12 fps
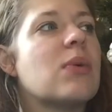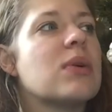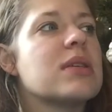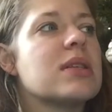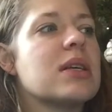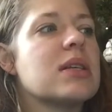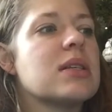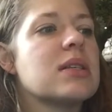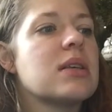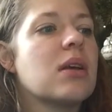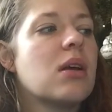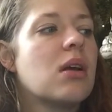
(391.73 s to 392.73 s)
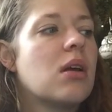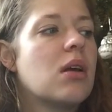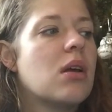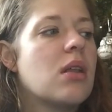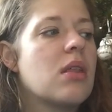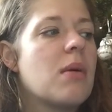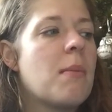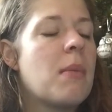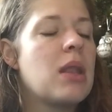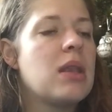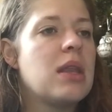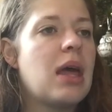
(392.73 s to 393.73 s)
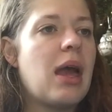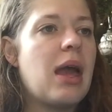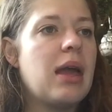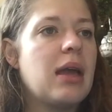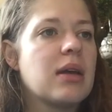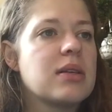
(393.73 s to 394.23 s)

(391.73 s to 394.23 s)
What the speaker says: was this? The Monday.